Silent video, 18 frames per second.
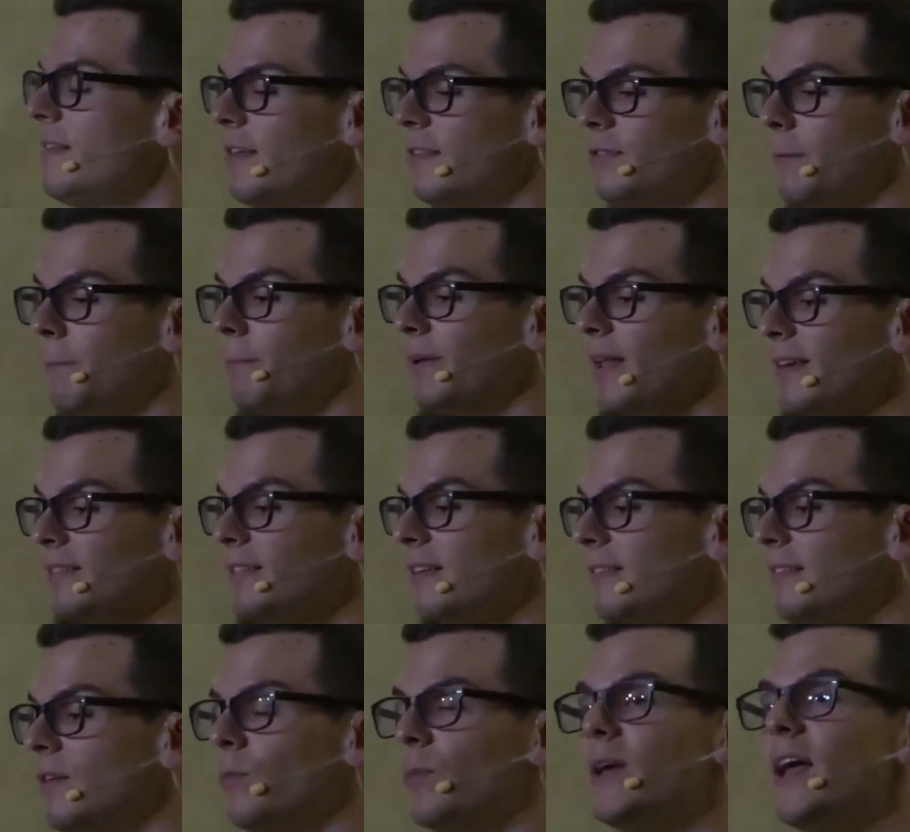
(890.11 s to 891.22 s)
That the
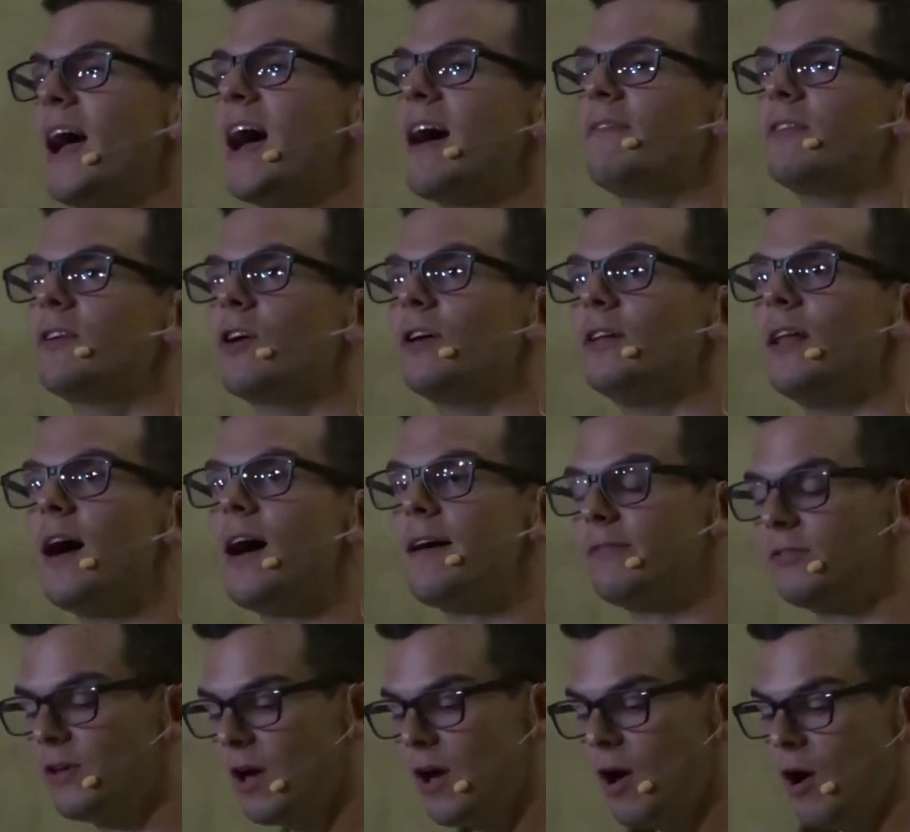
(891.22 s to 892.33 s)
blessings that we have in our
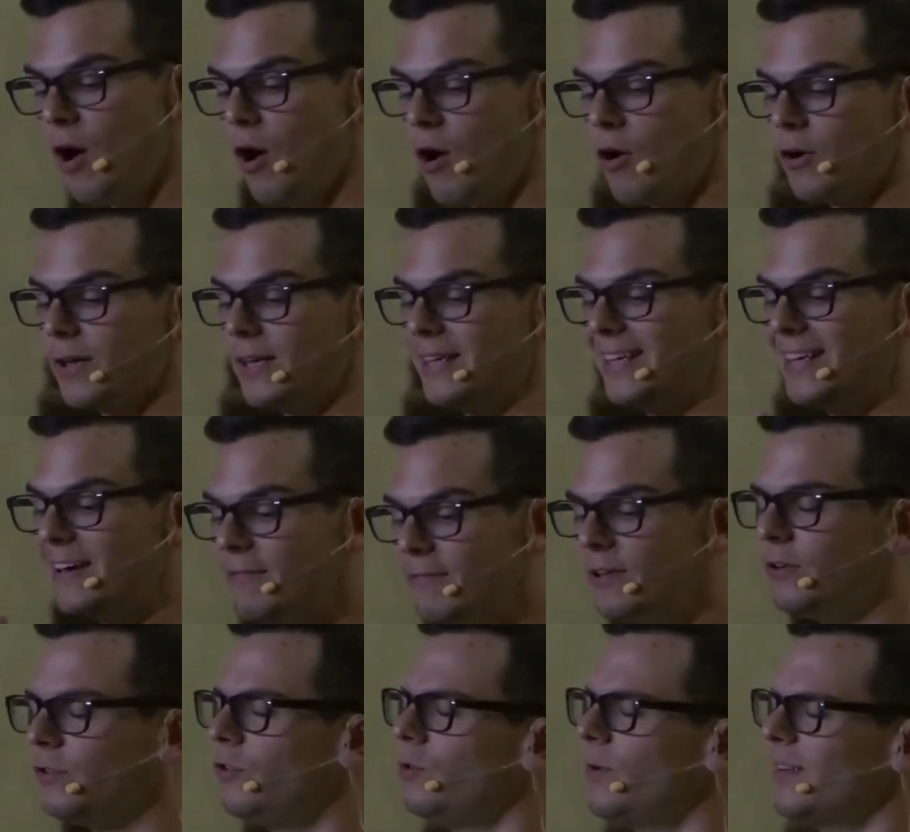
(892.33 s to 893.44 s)
lives are
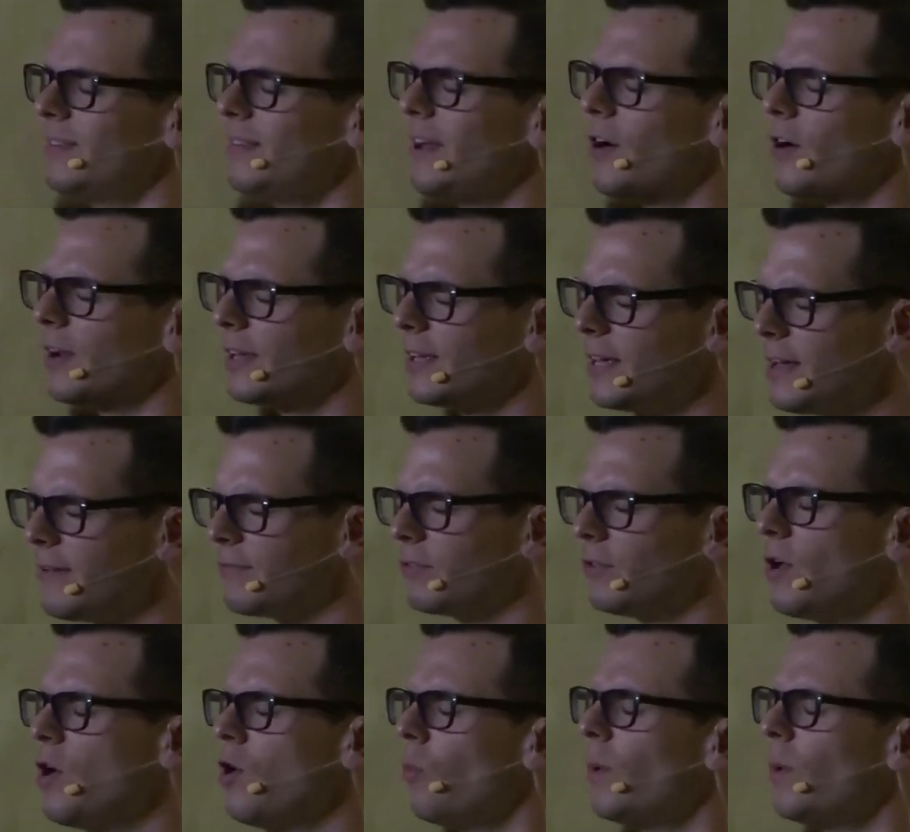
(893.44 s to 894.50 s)
given to us. They are gifts.